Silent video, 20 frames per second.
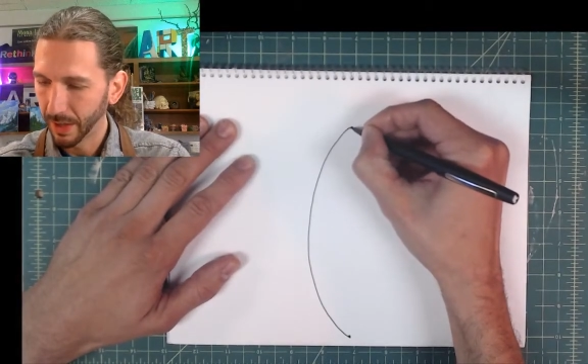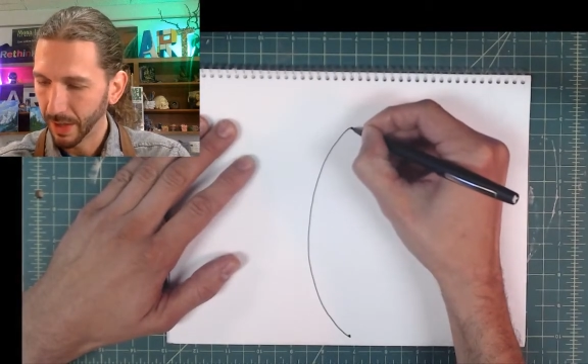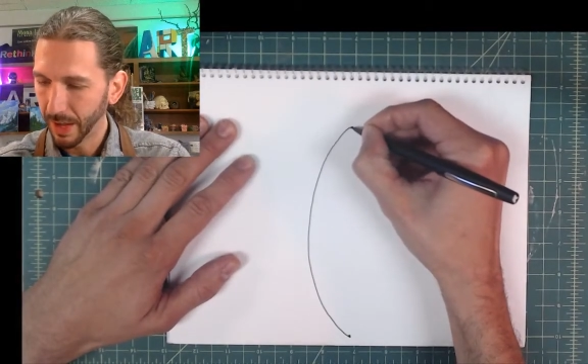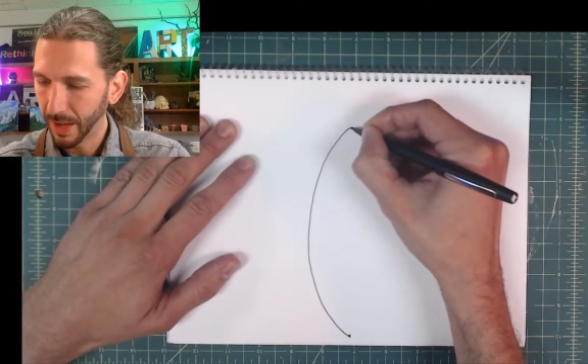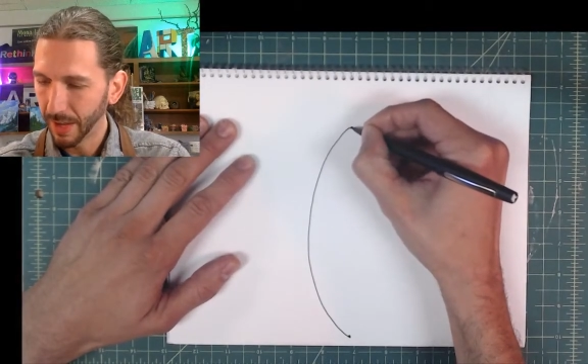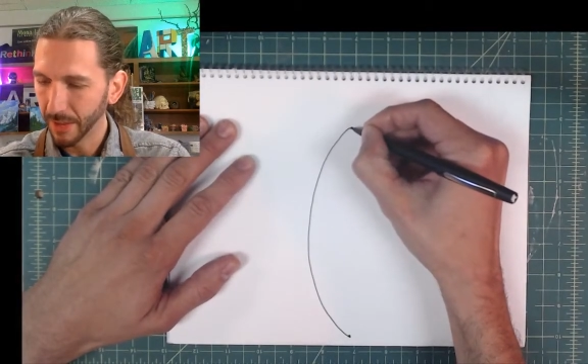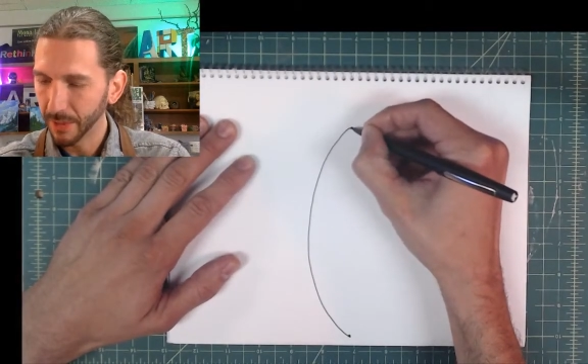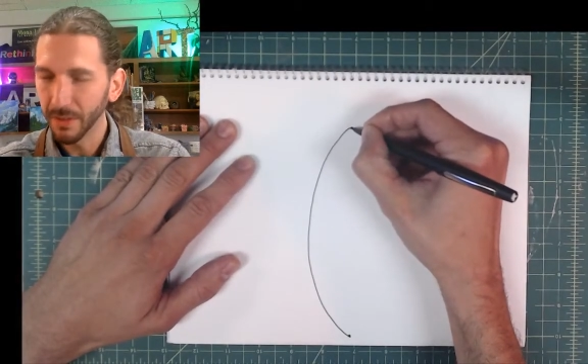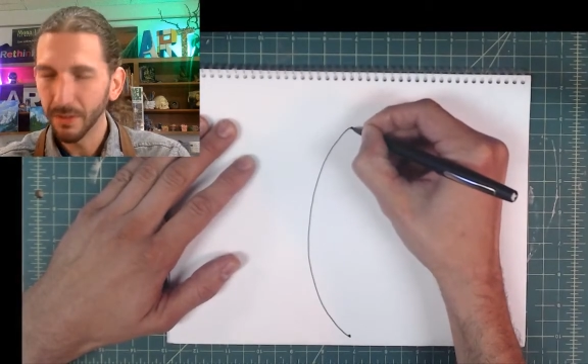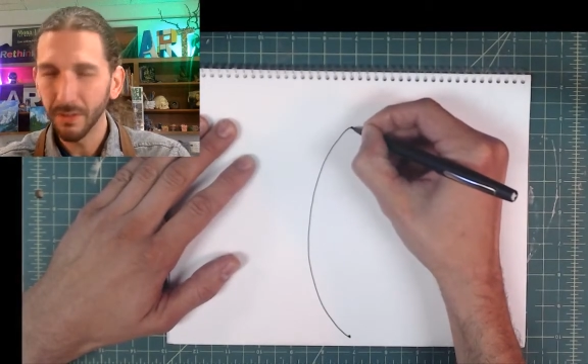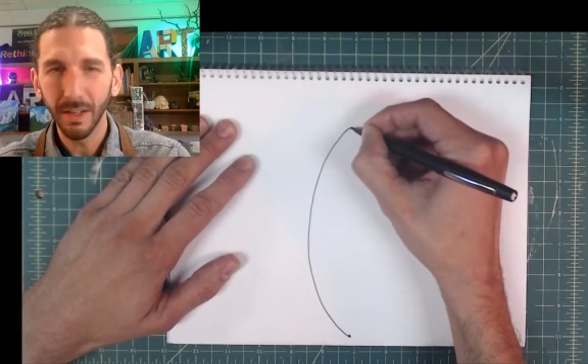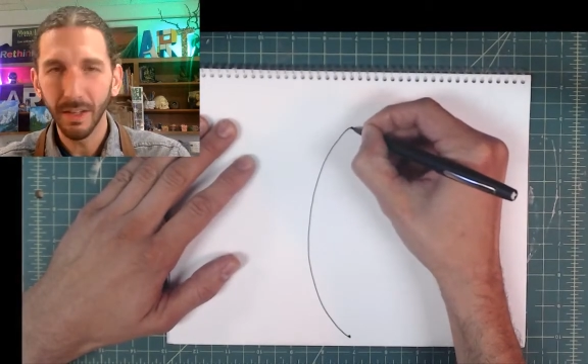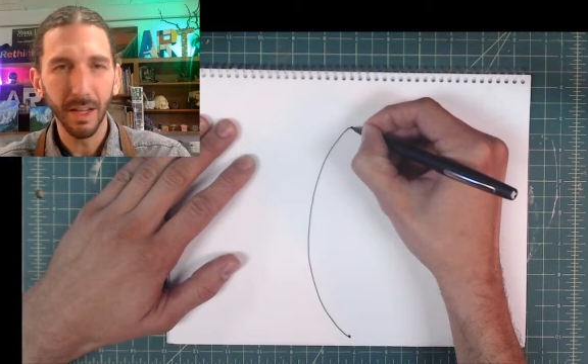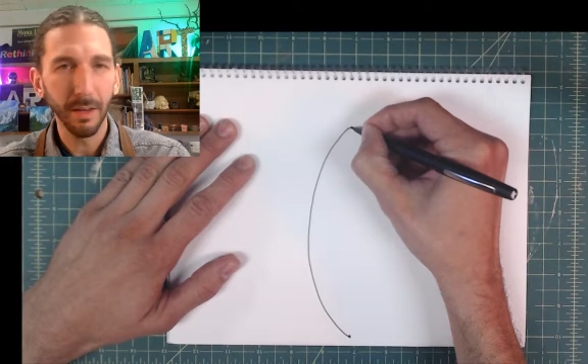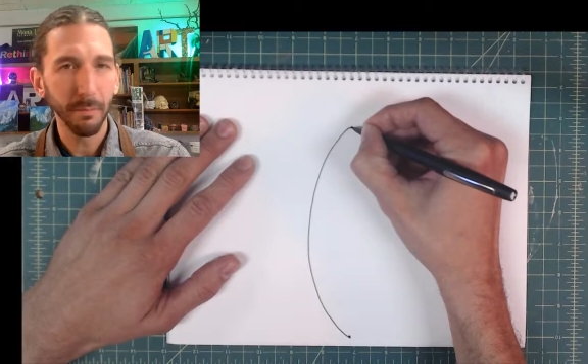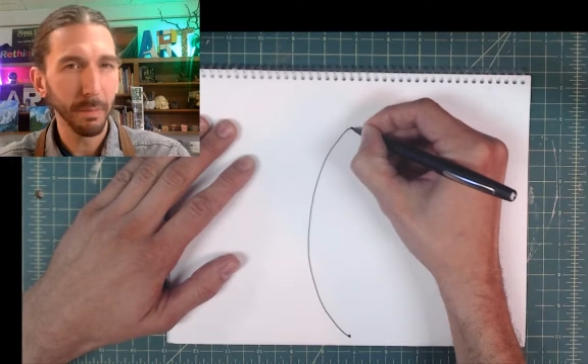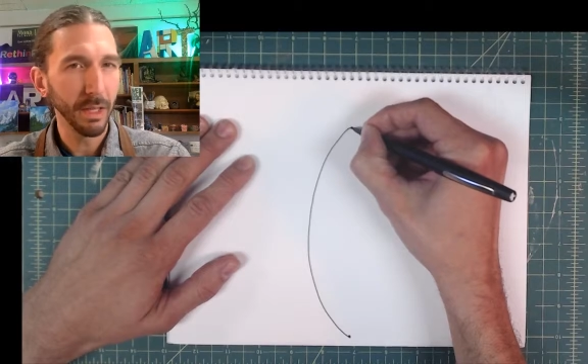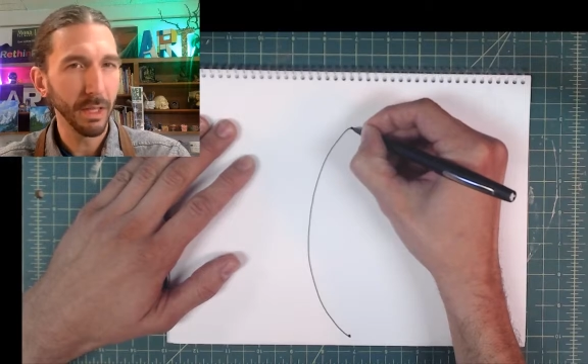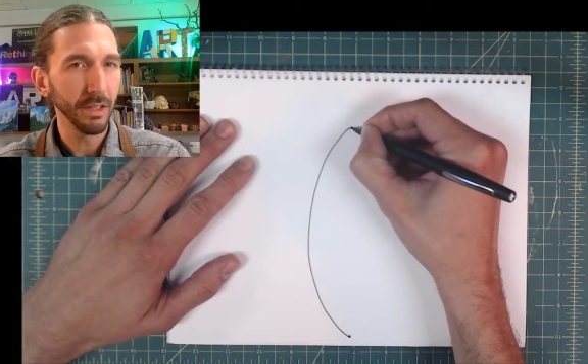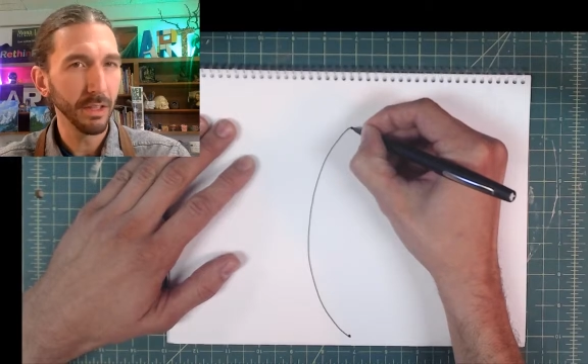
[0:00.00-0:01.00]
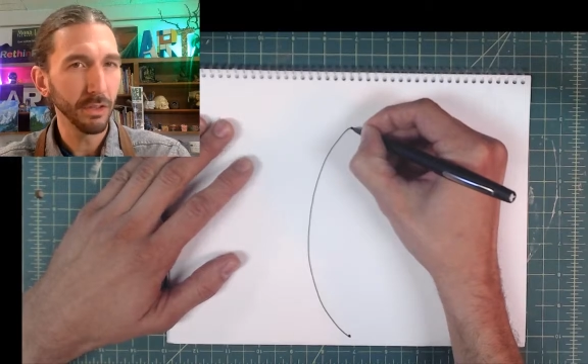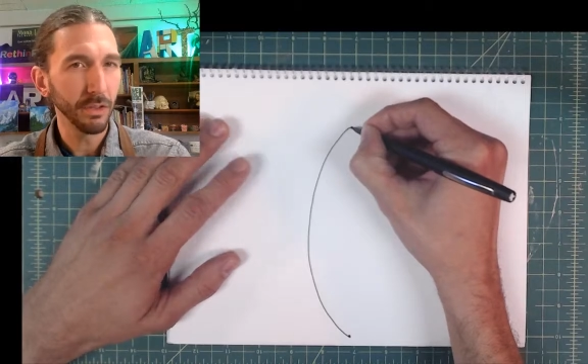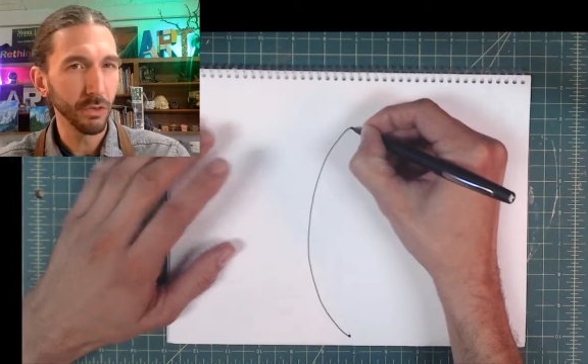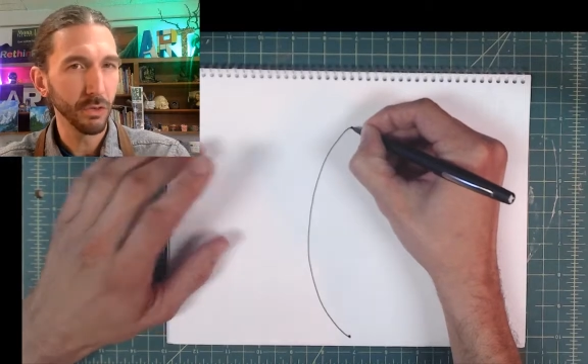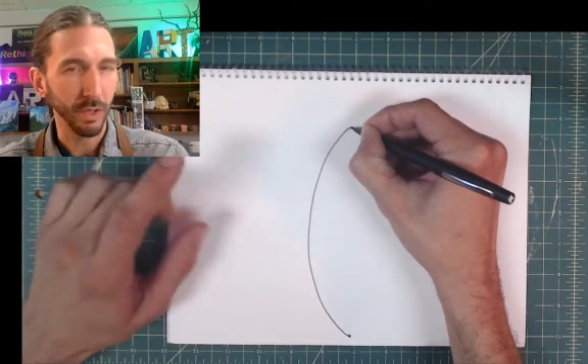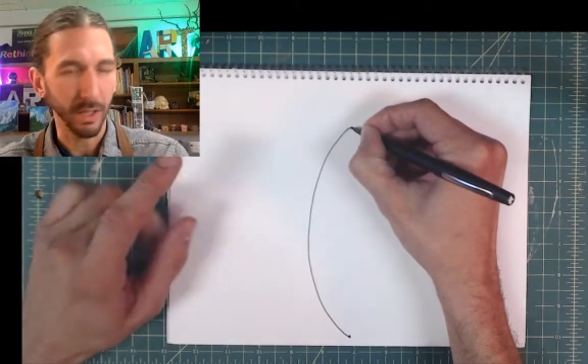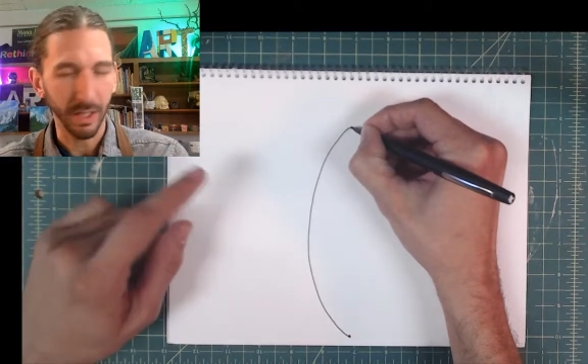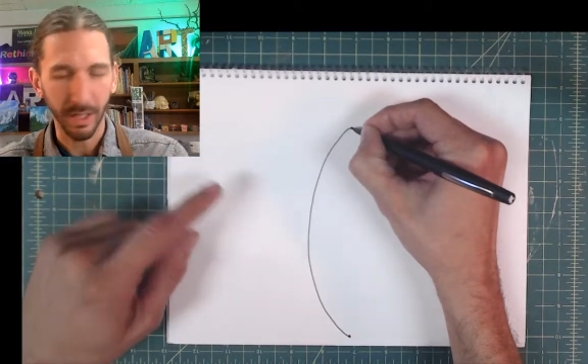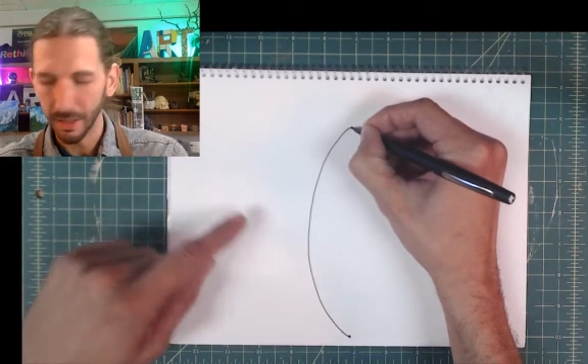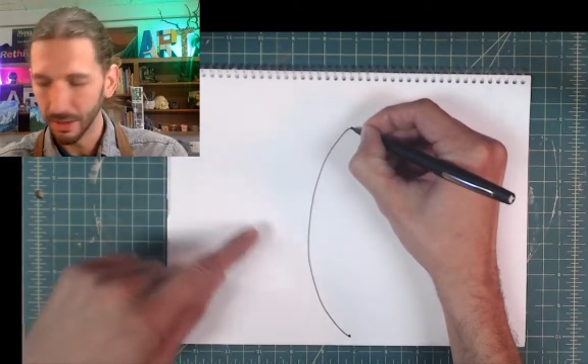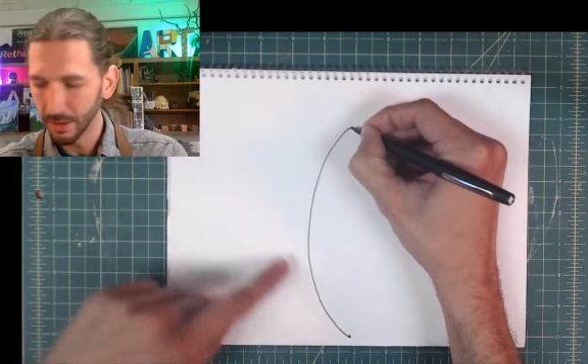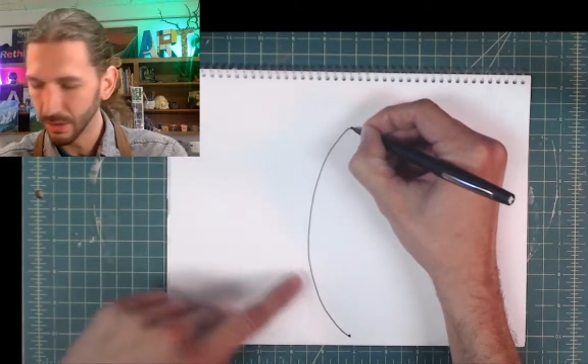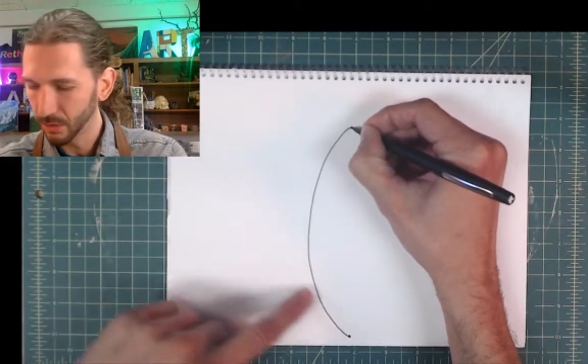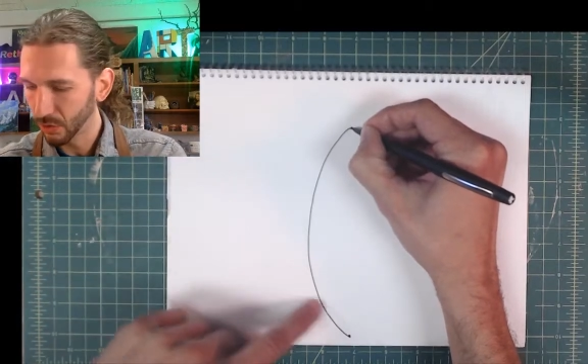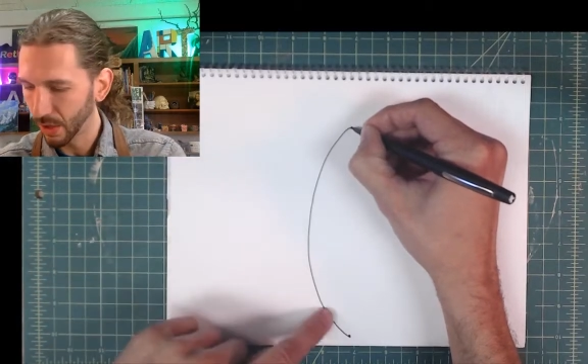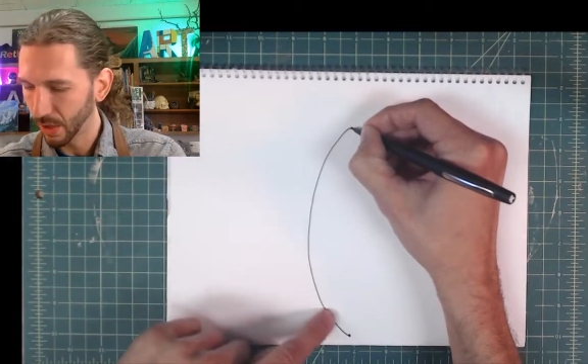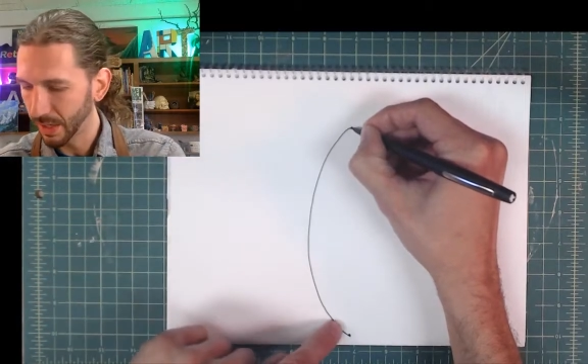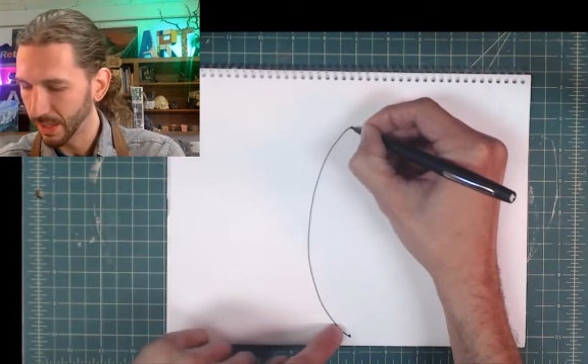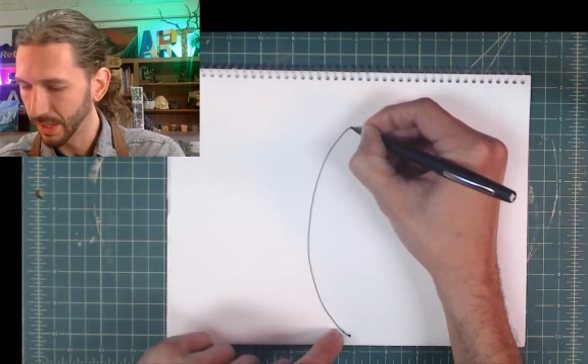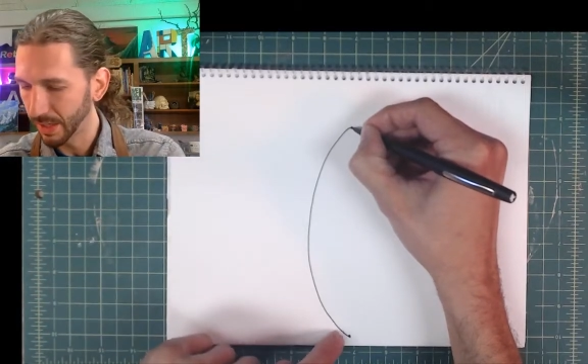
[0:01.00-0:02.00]
And this can be a little tricky,
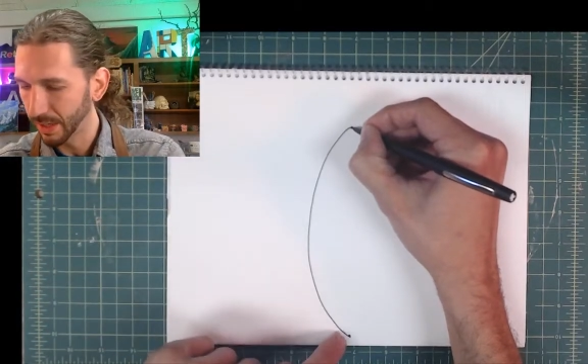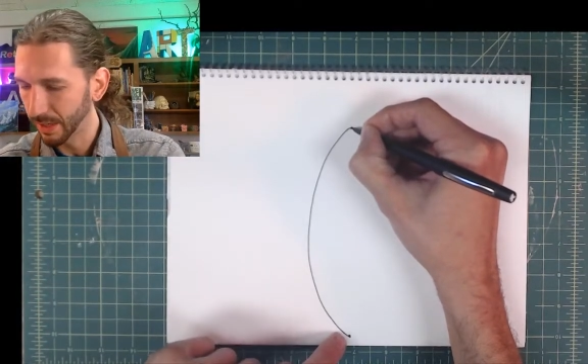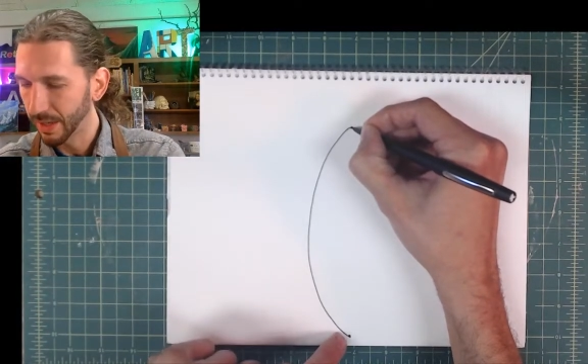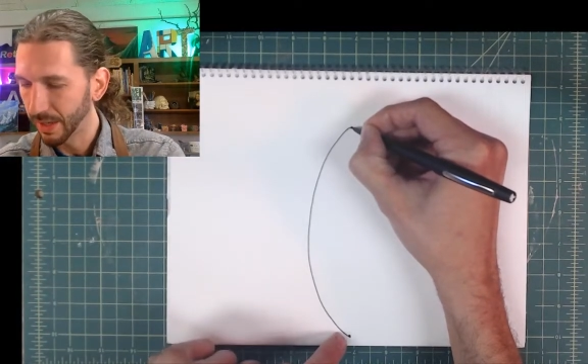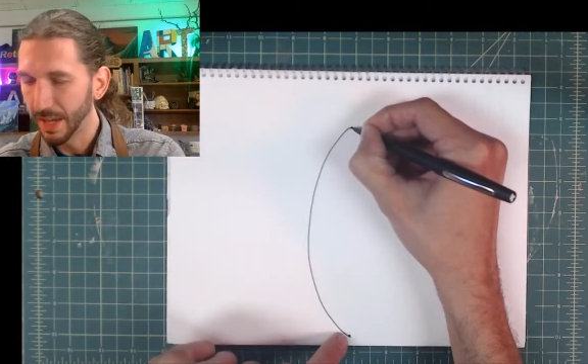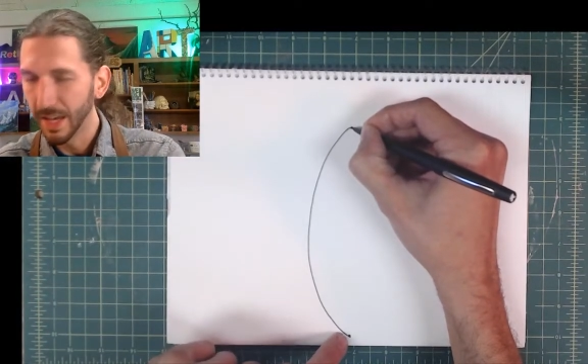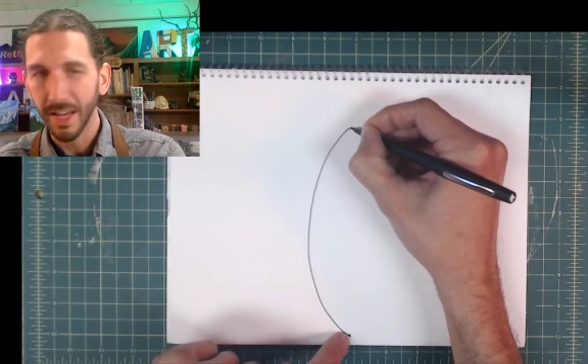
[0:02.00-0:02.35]
trying to